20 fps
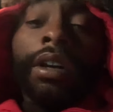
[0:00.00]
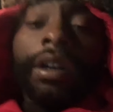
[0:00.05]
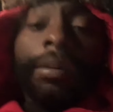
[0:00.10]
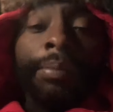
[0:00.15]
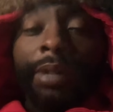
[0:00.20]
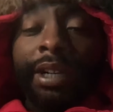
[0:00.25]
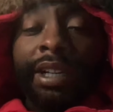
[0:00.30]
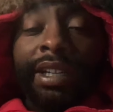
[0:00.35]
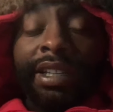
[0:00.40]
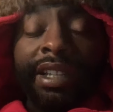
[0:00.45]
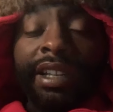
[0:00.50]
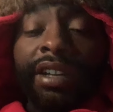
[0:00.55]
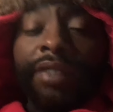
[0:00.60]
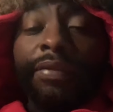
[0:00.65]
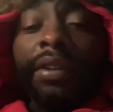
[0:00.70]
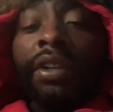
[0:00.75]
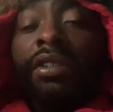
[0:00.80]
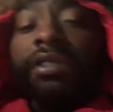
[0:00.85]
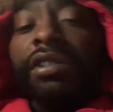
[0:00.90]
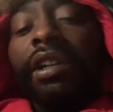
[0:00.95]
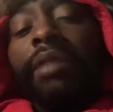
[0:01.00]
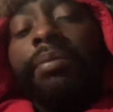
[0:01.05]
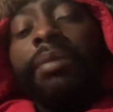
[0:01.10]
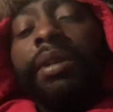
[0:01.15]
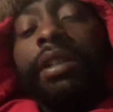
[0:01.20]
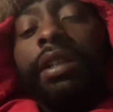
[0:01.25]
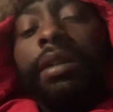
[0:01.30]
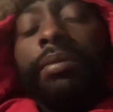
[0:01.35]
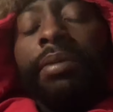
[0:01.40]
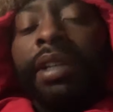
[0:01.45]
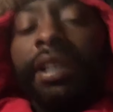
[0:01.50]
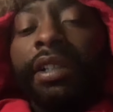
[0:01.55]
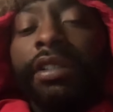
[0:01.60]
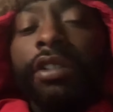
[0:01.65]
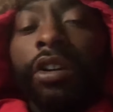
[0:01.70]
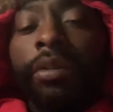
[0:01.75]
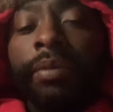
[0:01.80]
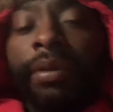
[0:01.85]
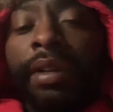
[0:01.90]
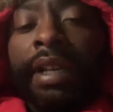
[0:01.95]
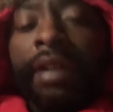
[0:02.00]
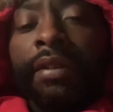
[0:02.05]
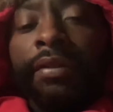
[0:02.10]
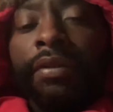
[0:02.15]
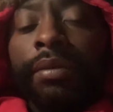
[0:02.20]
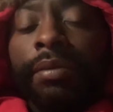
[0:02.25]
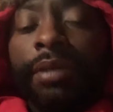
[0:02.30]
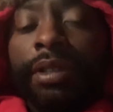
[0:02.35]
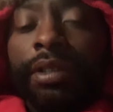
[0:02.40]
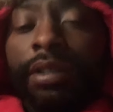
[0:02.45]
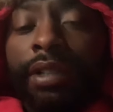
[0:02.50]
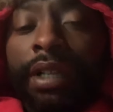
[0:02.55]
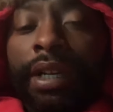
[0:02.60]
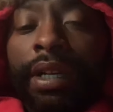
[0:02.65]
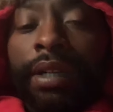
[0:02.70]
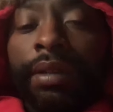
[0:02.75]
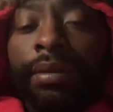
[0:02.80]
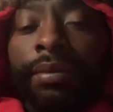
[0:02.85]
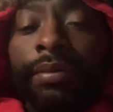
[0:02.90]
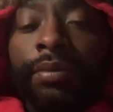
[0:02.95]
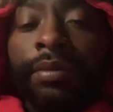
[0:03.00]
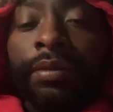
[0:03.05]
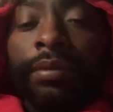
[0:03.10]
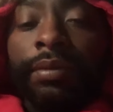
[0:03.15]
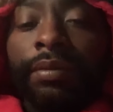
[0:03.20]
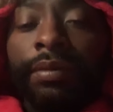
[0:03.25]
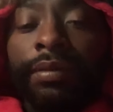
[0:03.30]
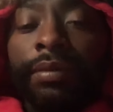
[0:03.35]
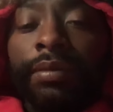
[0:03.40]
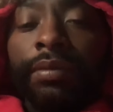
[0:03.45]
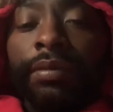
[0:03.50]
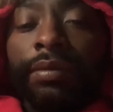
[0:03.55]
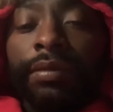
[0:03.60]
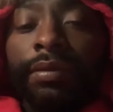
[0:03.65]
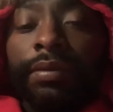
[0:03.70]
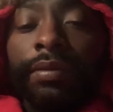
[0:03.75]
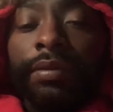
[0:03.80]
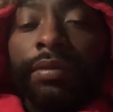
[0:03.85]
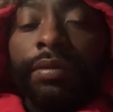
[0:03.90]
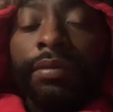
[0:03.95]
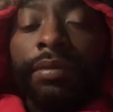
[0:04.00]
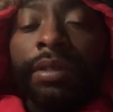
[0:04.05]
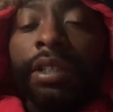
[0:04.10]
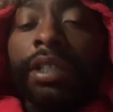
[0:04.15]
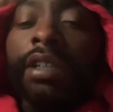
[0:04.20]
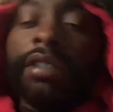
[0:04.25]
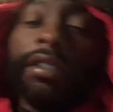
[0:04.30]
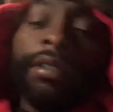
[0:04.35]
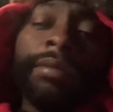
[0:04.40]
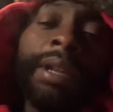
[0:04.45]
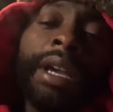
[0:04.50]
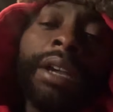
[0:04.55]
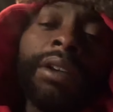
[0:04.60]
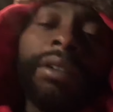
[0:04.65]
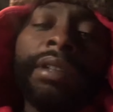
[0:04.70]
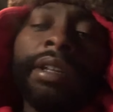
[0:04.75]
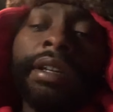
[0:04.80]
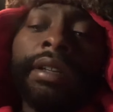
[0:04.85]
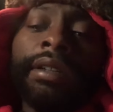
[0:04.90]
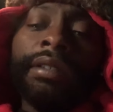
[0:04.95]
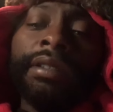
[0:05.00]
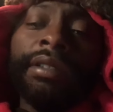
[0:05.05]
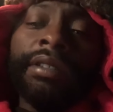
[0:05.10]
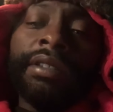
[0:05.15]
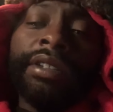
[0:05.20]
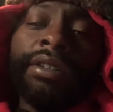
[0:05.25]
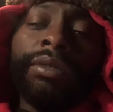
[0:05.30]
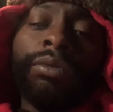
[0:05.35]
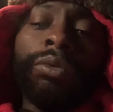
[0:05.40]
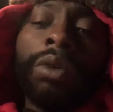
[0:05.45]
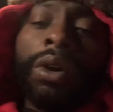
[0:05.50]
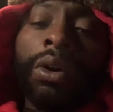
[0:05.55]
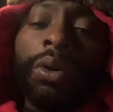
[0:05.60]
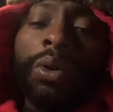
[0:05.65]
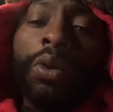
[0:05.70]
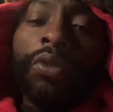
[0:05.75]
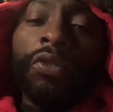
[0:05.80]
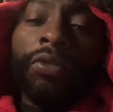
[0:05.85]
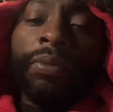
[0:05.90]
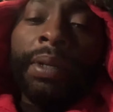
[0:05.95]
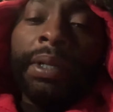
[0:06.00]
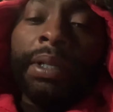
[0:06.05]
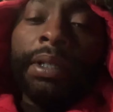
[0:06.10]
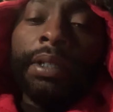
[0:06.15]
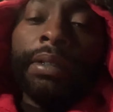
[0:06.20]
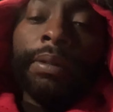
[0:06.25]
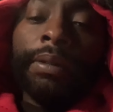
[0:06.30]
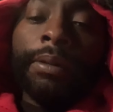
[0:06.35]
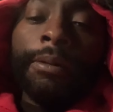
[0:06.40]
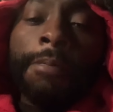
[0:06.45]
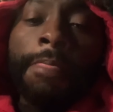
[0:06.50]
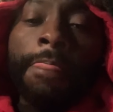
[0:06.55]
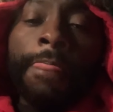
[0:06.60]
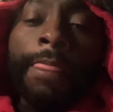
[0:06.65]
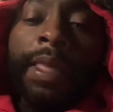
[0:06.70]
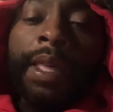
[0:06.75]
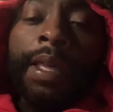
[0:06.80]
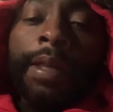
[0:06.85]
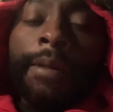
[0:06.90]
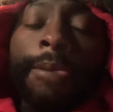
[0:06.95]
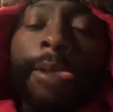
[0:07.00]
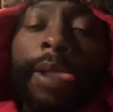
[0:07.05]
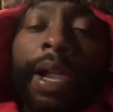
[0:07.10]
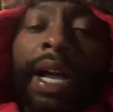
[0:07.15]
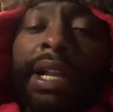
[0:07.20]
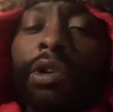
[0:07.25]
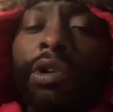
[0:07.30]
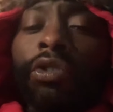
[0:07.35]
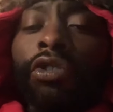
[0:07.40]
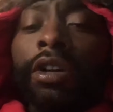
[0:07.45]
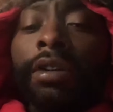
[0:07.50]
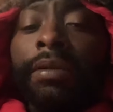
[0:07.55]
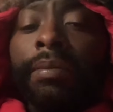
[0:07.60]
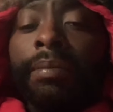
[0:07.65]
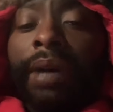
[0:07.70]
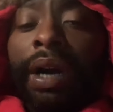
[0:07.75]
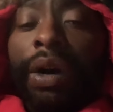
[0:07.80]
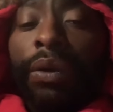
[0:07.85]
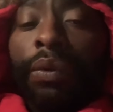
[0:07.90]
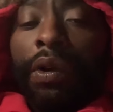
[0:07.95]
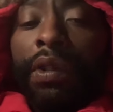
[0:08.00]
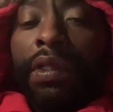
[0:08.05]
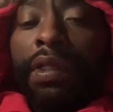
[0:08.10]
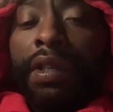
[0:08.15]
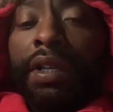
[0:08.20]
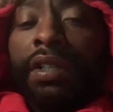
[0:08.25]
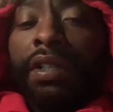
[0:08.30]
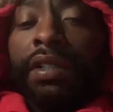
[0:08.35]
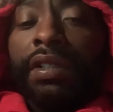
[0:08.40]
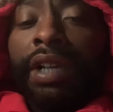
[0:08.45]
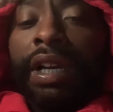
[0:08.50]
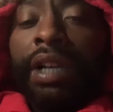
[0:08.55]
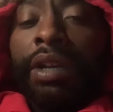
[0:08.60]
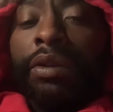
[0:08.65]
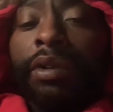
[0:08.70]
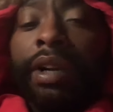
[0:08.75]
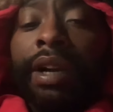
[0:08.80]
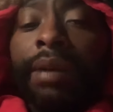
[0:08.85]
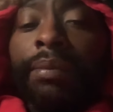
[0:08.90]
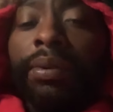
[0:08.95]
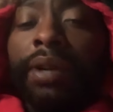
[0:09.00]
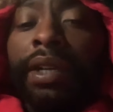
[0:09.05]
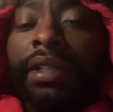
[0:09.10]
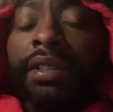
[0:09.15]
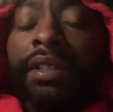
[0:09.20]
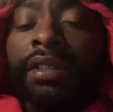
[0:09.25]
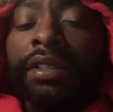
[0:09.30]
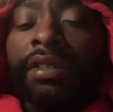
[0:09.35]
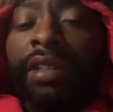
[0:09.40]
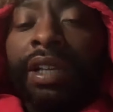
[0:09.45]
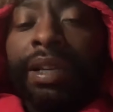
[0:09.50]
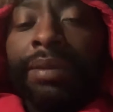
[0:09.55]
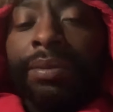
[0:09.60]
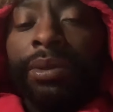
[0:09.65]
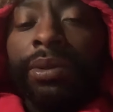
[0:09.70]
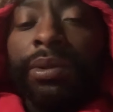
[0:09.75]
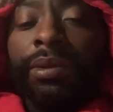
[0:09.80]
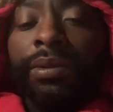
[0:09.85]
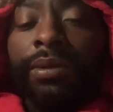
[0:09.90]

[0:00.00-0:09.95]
But eventually I'm gonna end up getting terminated from this job. Because I'm not gonna let them walk over me. I know what my worth is, I know what I bring to the table.